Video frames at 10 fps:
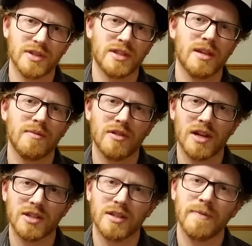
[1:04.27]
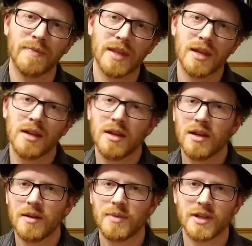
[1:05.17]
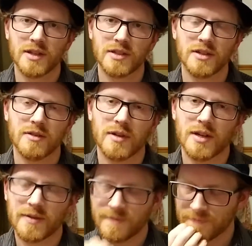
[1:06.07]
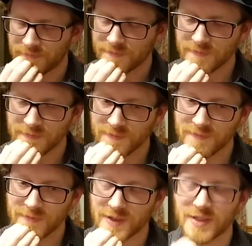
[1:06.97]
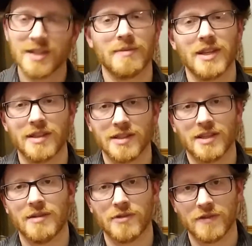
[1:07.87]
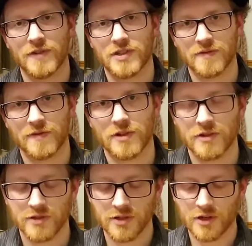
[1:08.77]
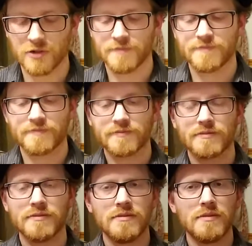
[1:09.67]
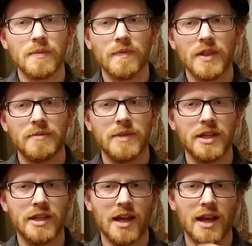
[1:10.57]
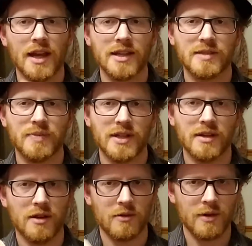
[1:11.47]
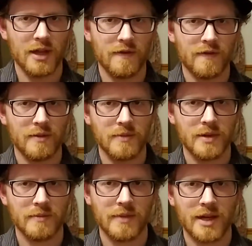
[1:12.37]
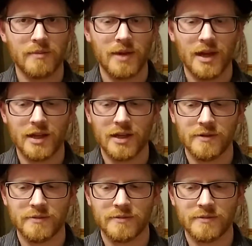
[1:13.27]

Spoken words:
same direction, because you know what? That's going to make things a lot more efficient for you. So, I spin away from my body